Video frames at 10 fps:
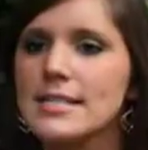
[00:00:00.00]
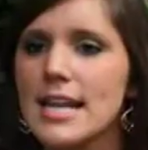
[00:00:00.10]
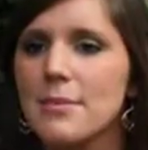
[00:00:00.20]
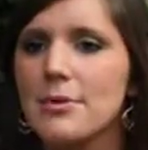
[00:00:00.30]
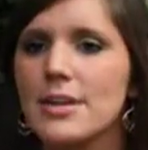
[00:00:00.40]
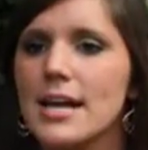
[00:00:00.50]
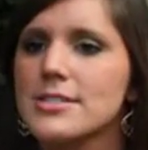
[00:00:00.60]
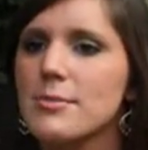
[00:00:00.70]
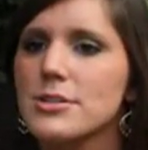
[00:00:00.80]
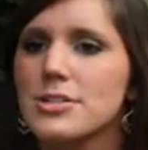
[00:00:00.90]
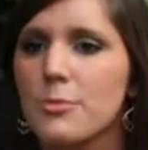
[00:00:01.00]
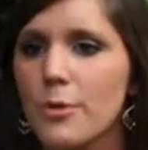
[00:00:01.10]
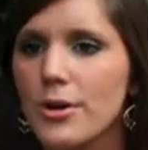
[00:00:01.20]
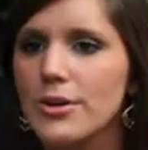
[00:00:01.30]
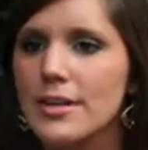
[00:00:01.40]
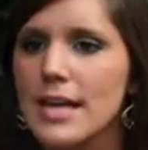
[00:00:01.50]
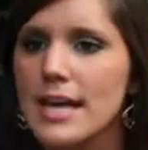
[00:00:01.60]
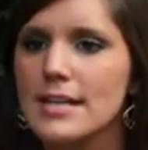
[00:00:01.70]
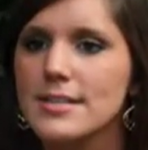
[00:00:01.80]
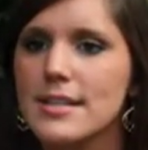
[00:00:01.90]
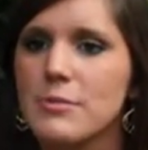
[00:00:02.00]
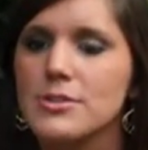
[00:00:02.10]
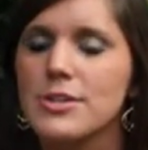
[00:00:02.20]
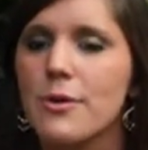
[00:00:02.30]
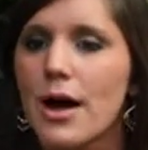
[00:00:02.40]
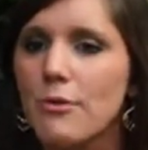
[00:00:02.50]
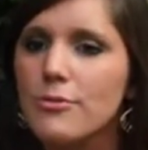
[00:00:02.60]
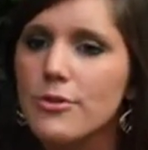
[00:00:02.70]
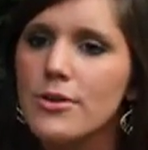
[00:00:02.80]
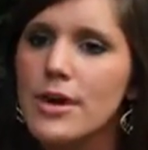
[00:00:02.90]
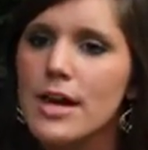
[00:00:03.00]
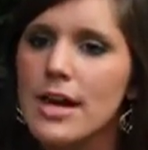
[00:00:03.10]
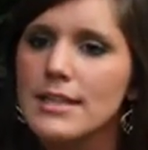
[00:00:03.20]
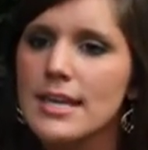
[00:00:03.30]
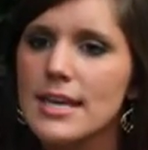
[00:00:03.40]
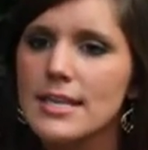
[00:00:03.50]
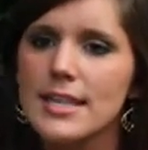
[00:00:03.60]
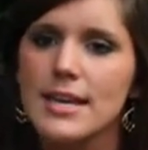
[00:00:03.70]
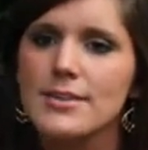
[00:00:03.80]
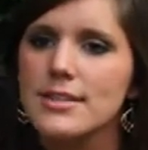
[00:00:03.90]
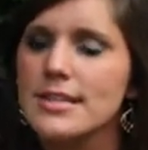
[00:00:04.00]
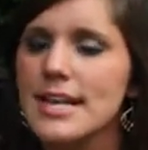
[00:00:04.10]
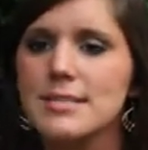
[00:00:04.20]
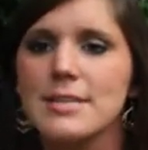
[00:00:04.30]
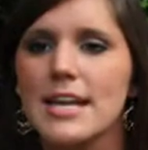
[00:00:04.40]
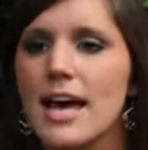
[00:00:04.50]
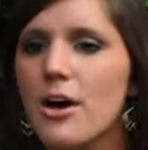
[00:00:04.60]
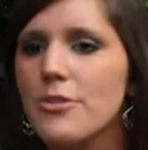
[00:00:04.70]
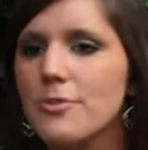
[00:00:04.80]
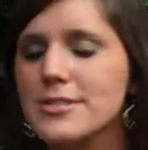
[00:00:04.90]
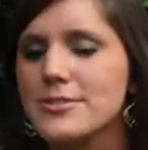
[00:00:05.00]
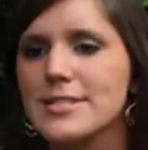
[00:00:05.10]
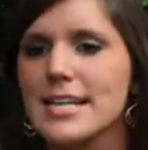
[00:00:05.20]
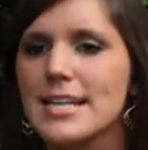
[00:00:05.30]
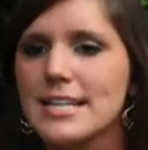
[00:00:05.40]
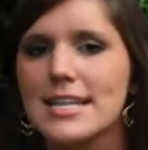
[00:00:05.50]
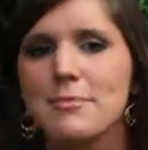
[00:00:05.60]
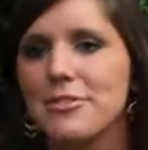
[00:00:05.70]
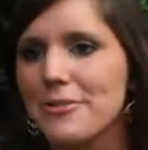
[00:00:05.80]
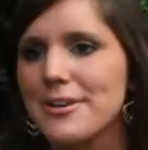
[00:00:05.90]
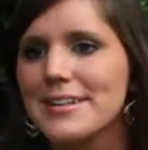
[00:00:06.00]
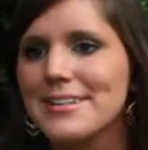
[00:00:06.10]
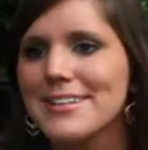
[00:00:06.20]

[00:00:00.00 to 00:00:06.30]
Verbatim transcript: Enabled had so much support and they were so helpful that they connected me to all the resources I need to get me through it.